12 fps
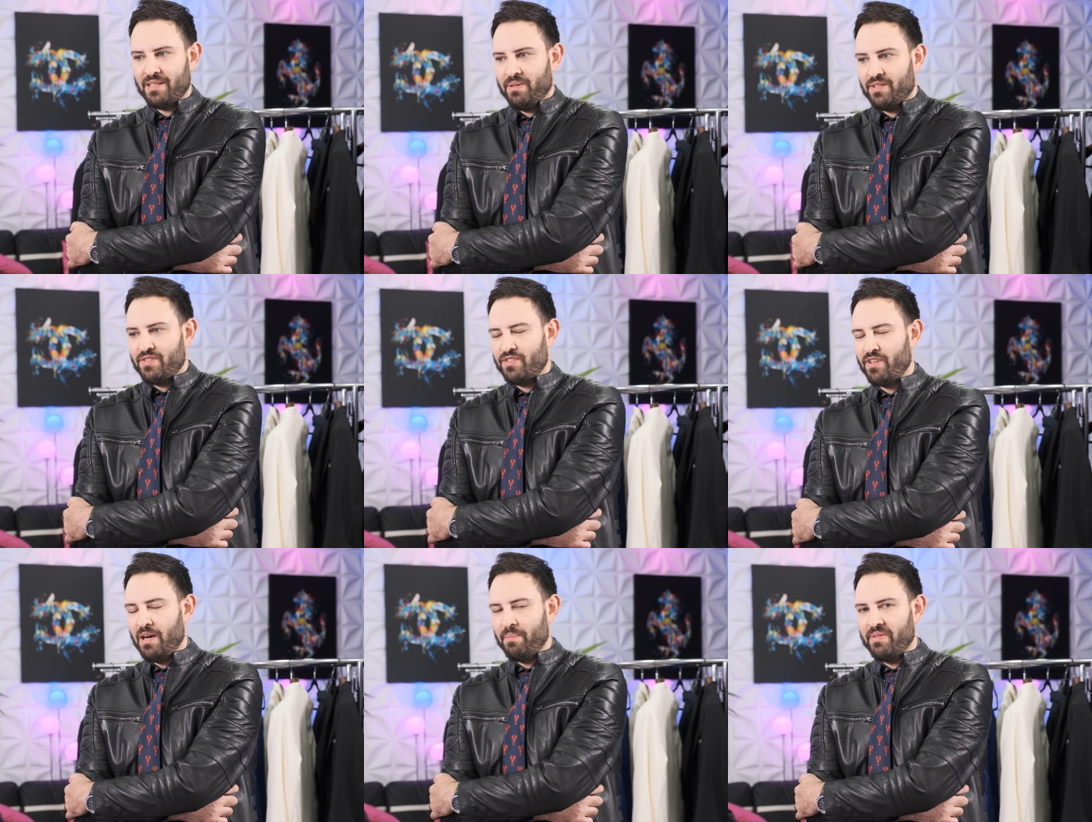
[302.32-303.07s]
And I'm like,
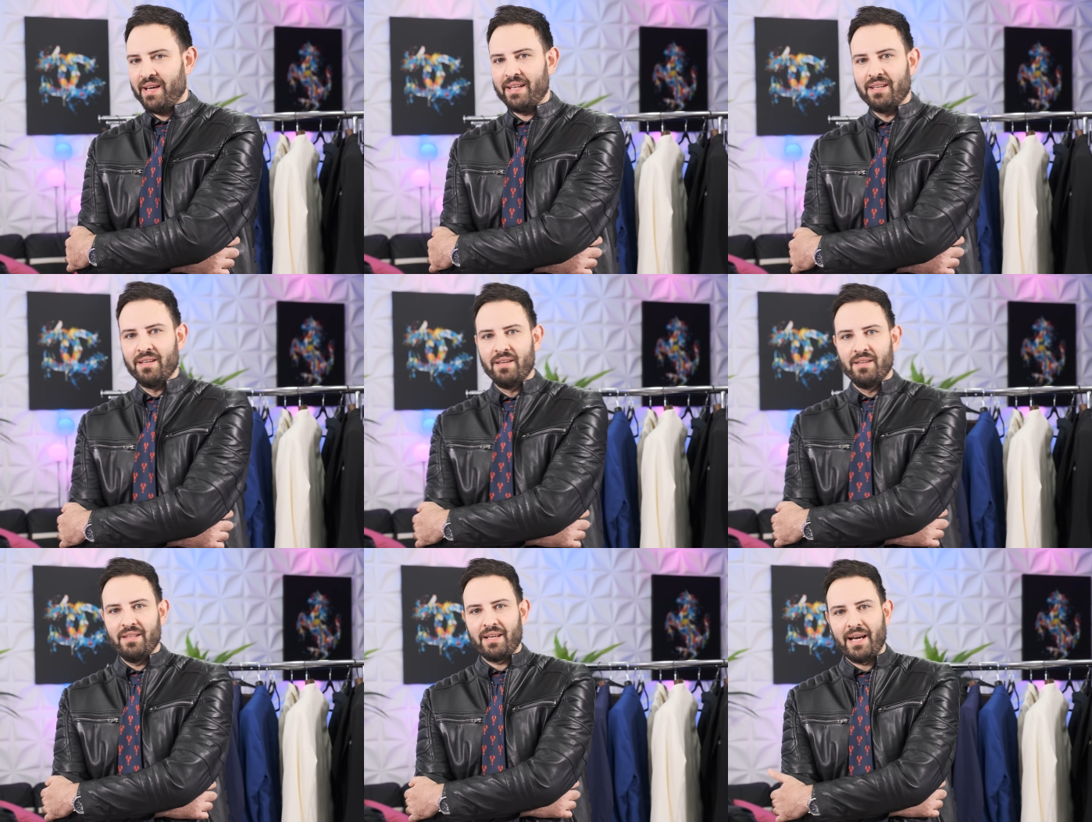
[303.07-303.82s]
stop that.
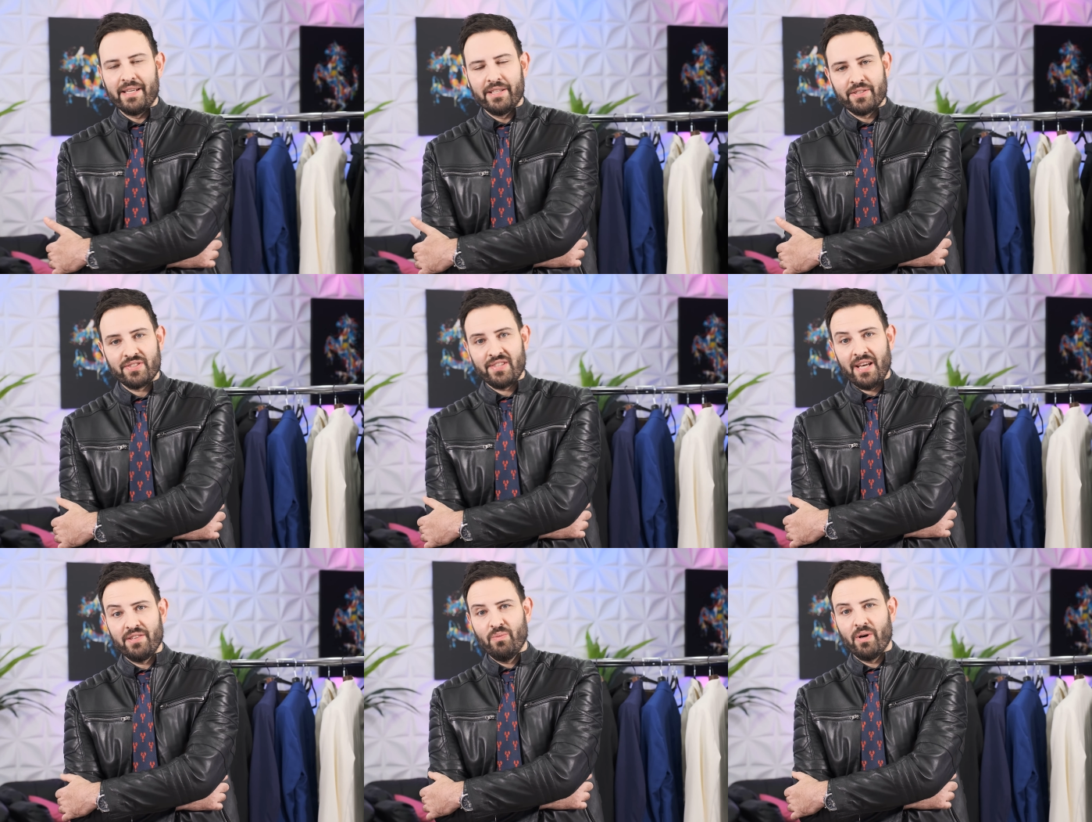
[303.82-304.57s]
Like, I
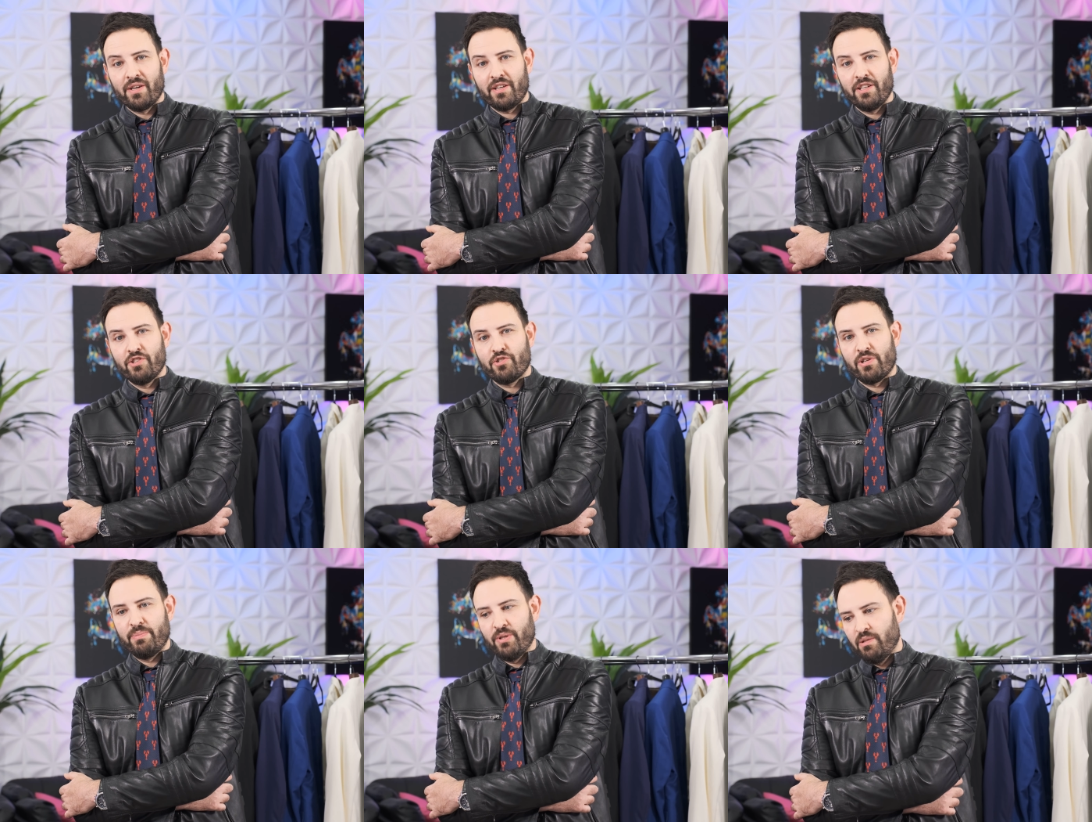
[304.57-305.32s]
understand you want to
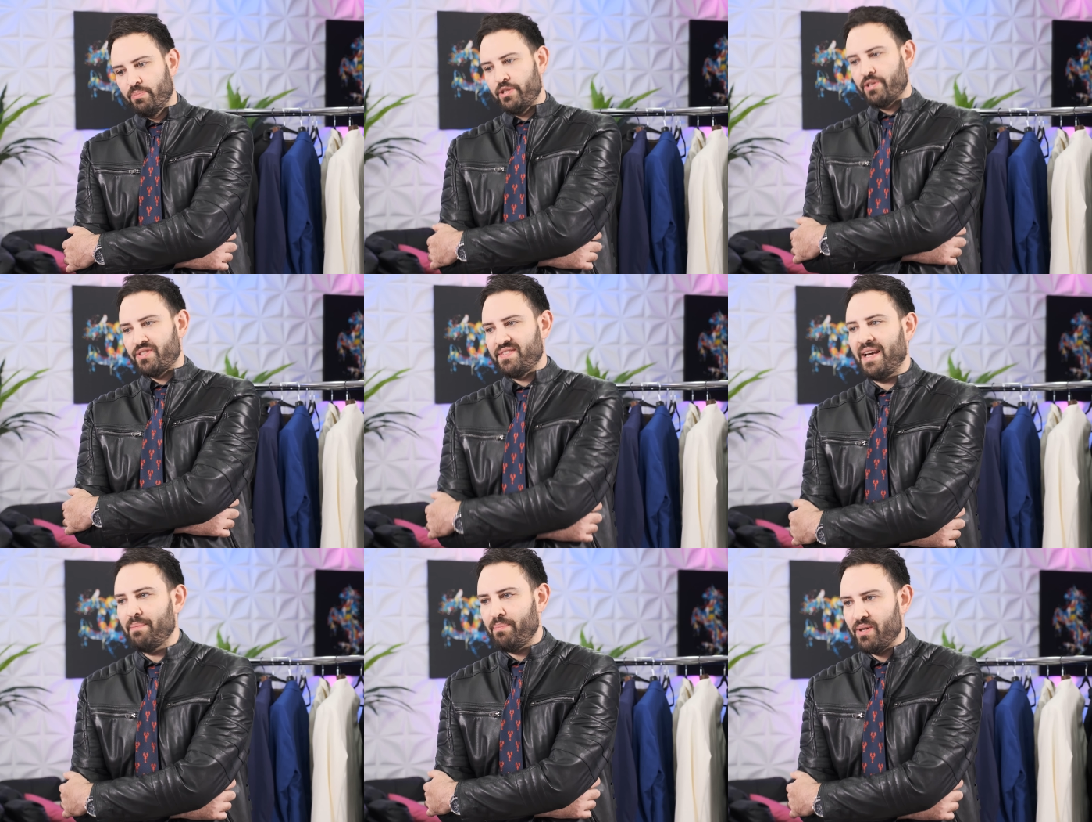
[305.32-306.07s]
contribute and put your
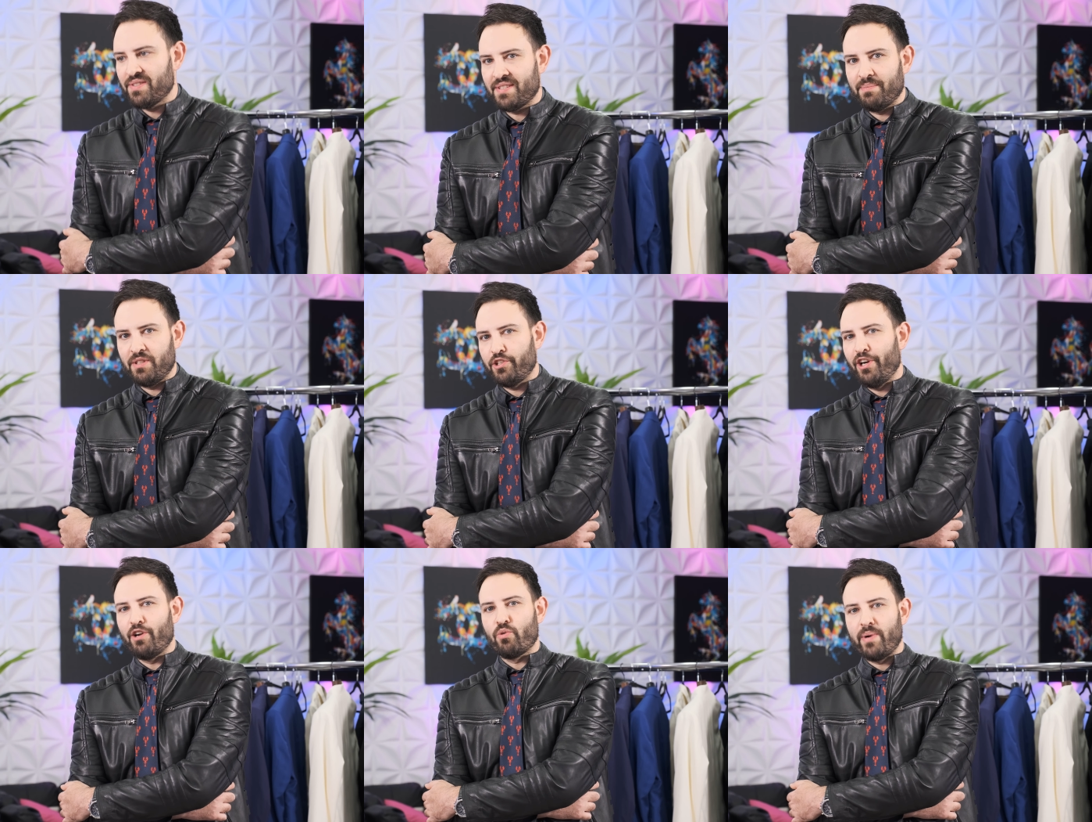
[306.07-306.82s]
stamp on something.
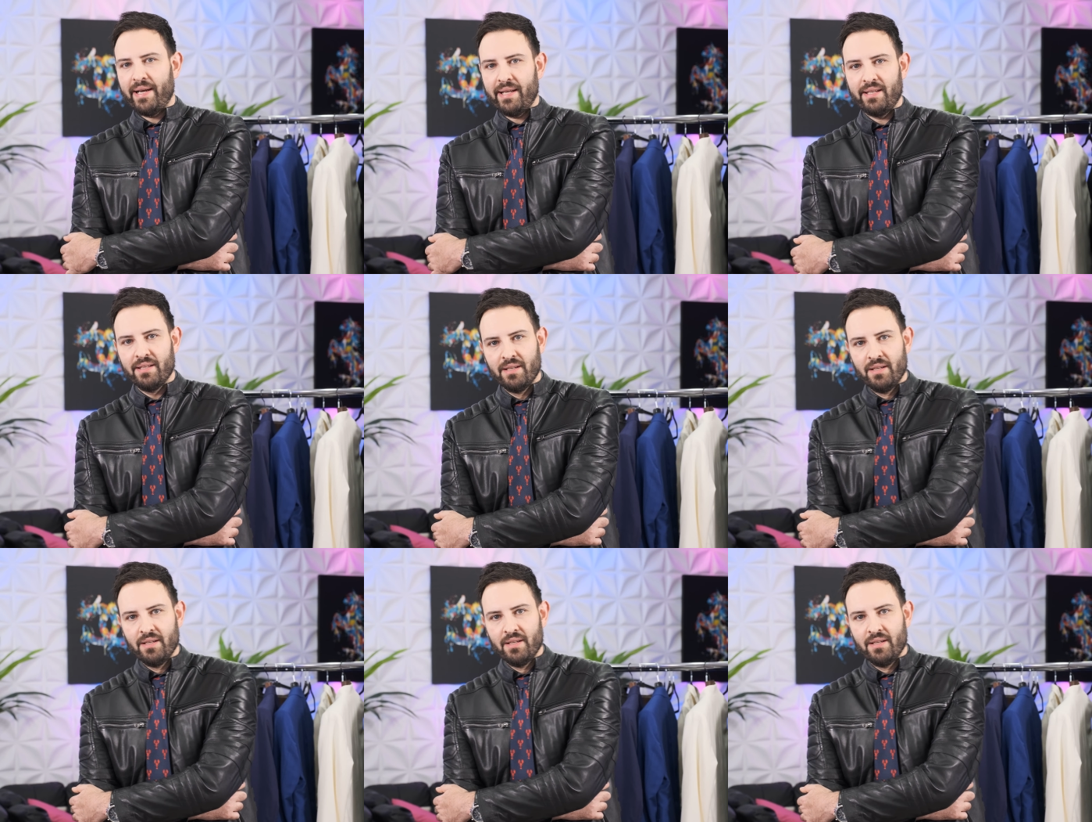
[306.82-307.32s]
You're not ready.